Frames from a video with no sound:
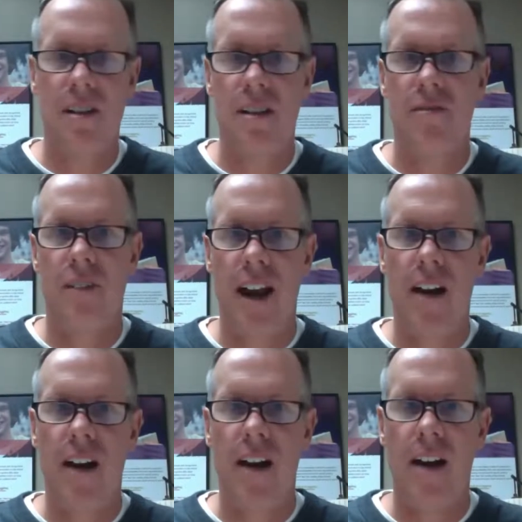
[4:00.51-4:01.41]
in different
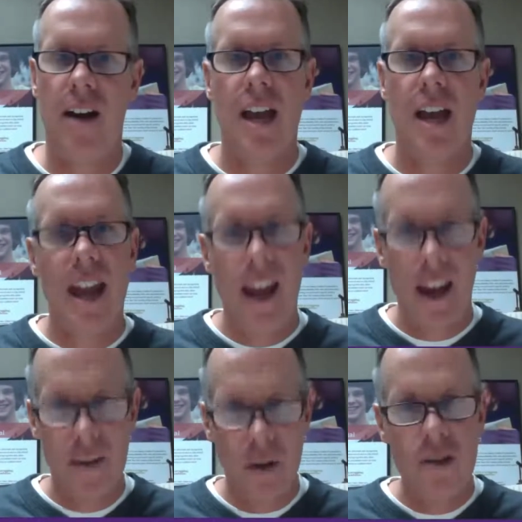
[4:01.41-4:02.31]
areas, and
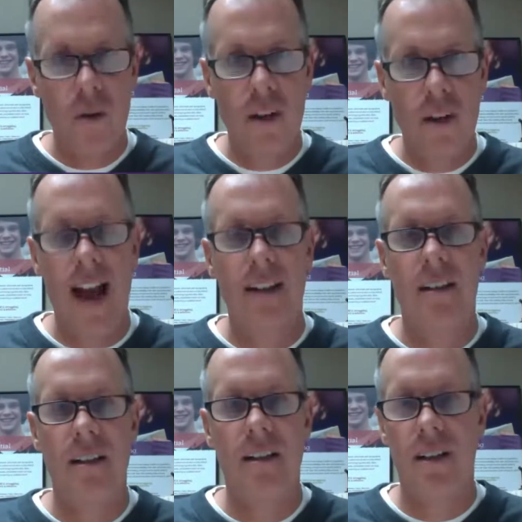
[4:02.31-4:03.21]
those lower
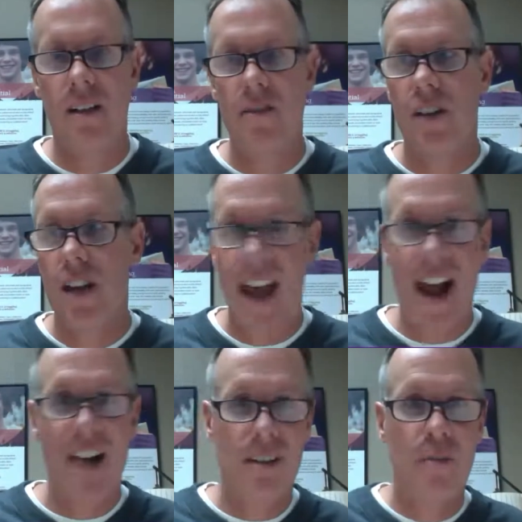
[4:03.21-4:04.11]
cognitive skills
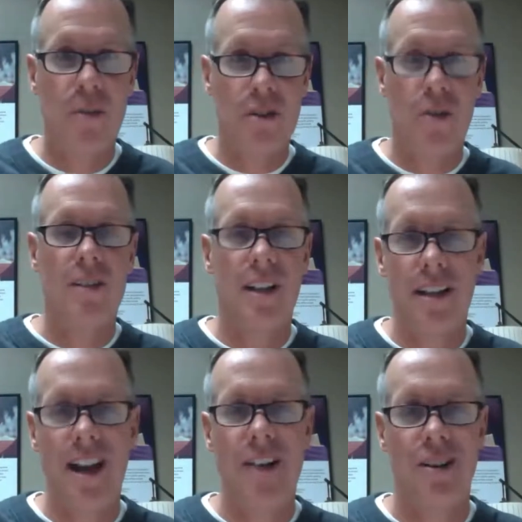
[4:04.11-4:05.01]
actually result in
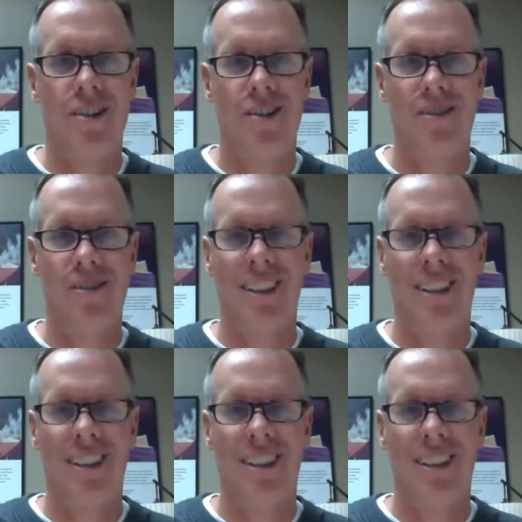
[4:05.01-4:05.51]
attention issues.